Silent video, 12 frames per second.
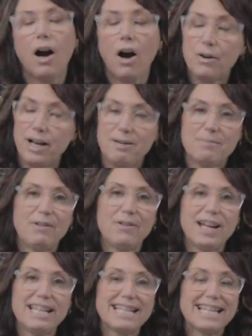All right, my
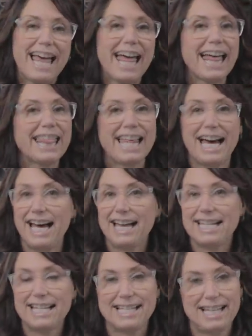friends,
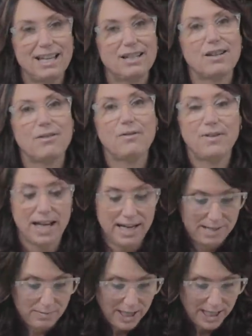that is it.
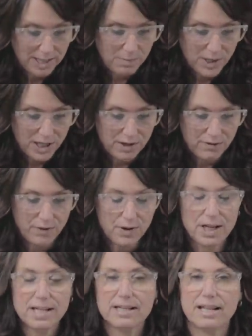That is my inspiration
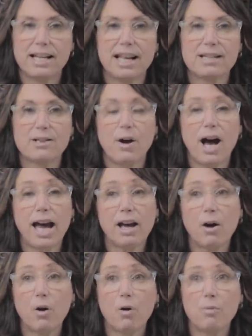for this Sunday. So
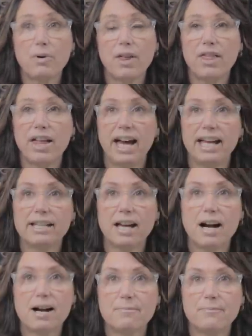I hope that
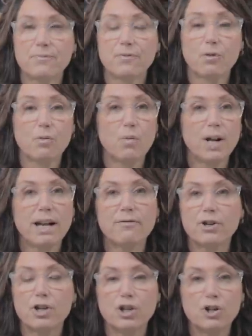
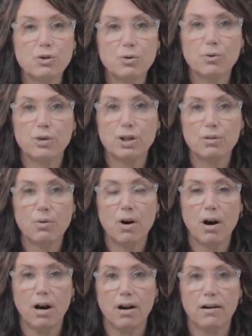whatever new you
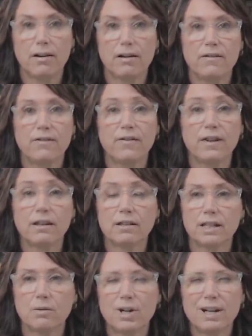are
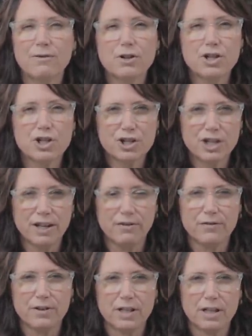feeling, whatever
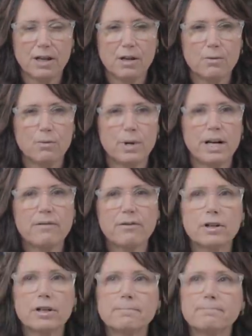shift,
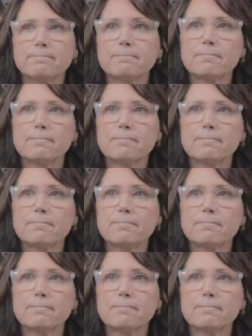whatever